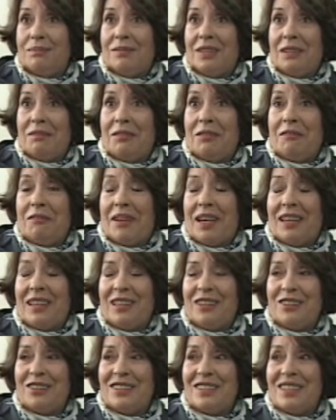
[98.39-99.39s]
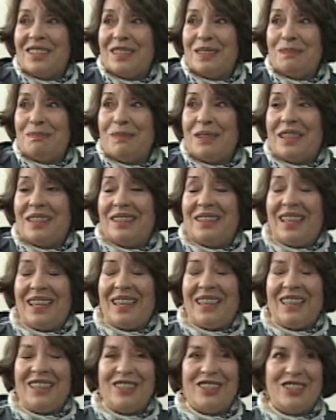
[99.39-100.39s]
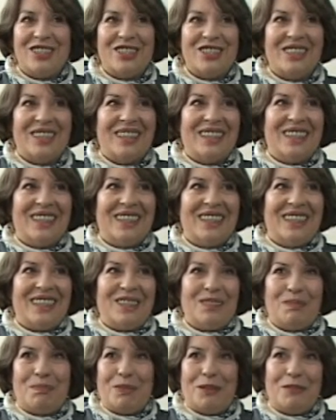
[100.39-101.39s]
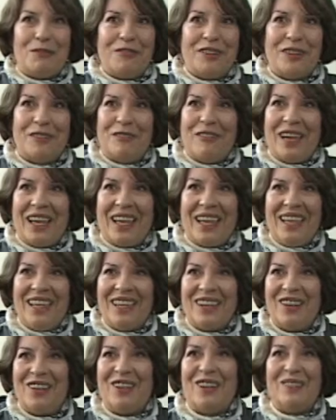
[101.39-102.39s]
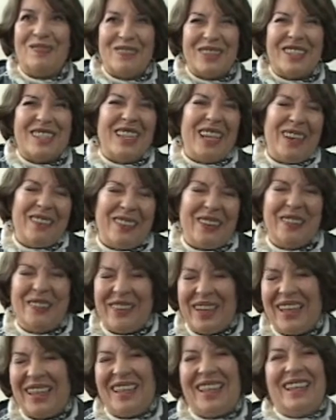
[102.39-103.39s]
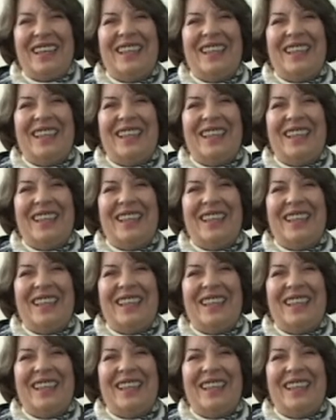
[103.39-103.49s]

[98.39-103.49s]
everybody doesn't speak the English in the perfect way, almost everybody.